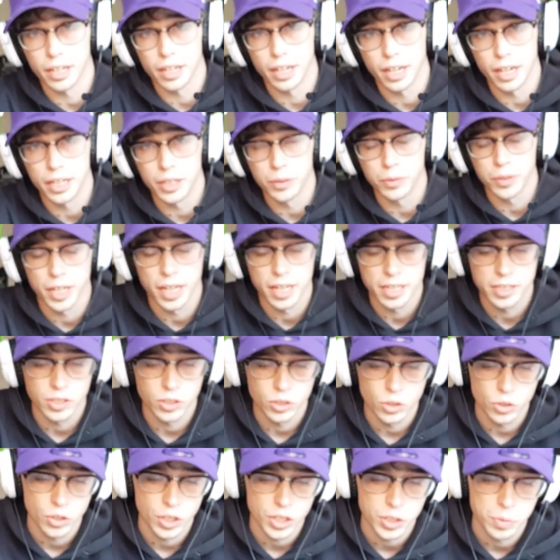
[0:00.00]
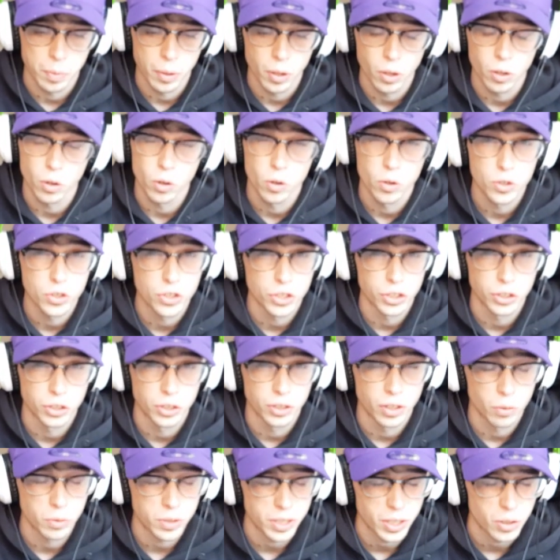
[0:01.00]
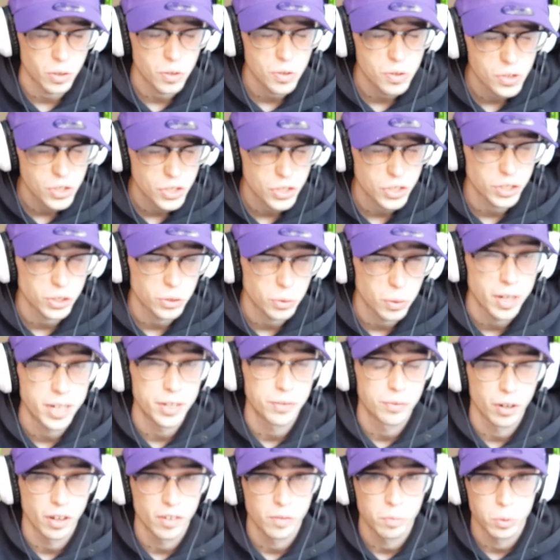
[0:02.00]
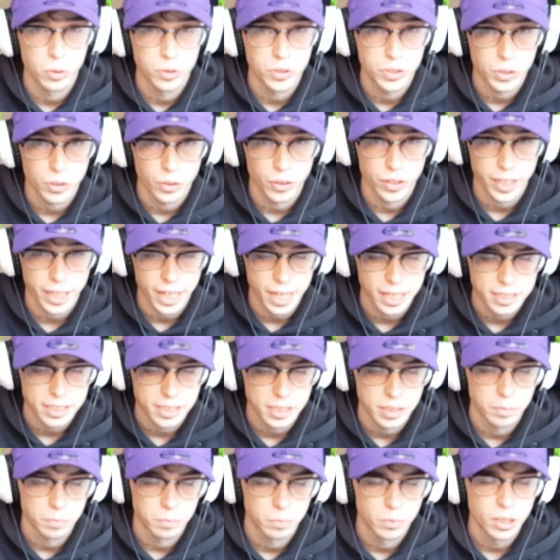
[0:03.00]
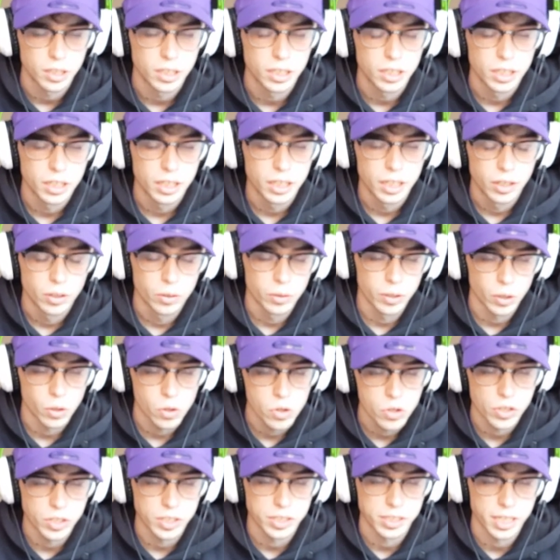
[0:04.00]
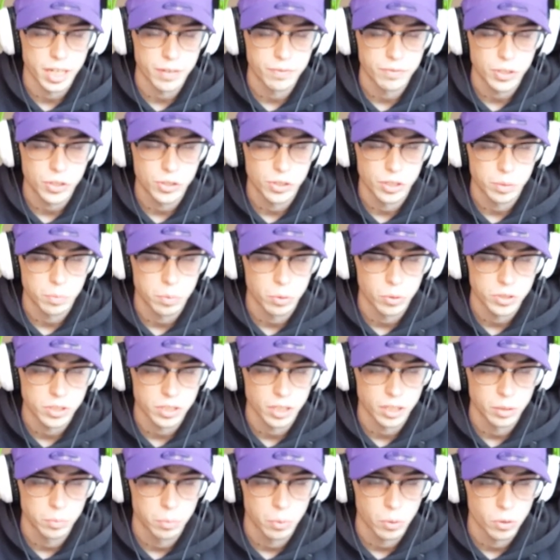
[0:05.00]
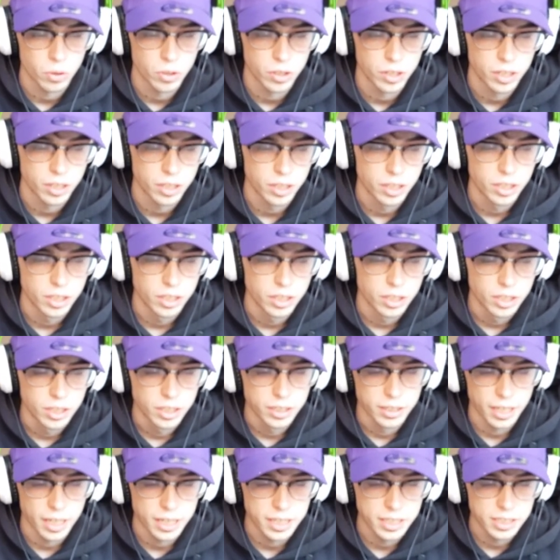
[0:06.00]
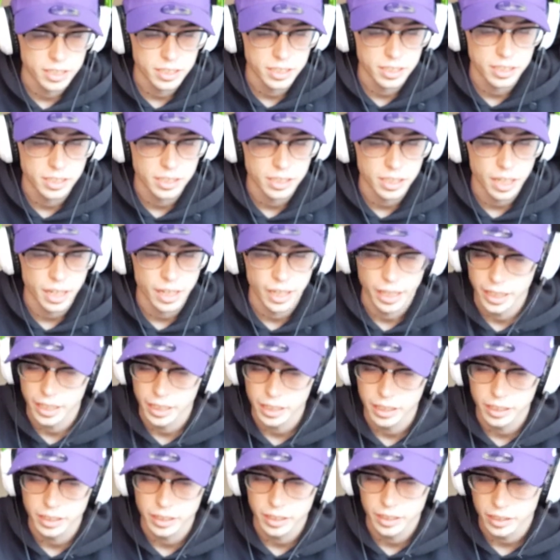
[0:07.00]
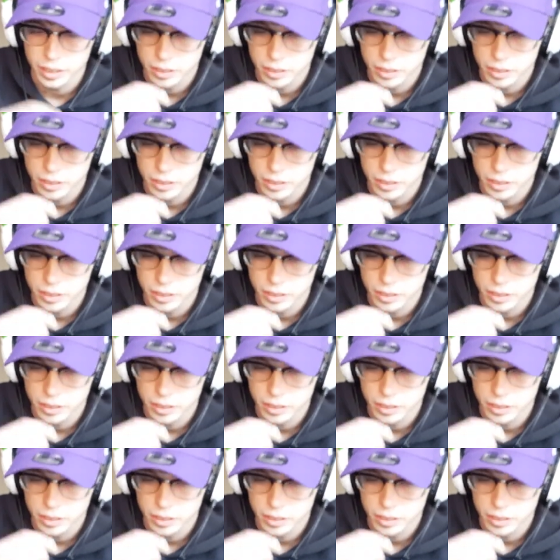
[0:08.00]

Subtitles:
anyone has in the Dris Bowl. Only 125 points scored against them, with 173 points on the board. It's a